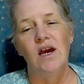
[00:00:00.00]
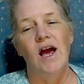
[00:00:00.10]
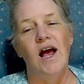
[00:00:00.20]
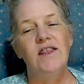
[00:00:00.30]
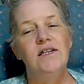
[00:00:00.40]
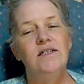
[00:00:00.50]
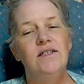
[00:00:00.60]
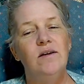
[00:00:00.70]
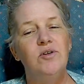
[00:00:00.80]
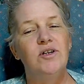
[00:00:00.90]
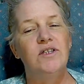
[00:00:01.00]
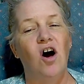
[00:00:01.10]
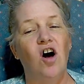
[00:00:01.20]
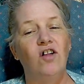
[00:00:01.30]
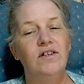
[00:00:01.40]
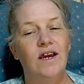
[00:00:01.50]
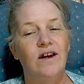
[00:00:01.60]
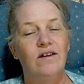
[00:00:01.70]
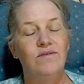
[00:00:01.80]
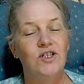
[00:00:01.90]
And then December is holiday
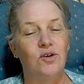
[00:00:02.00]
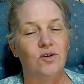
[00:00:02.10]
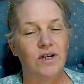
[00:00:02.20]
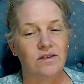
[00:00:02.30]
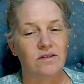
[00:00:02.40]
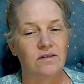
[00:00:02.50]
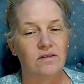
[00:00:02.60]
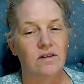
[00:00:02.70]
of choice.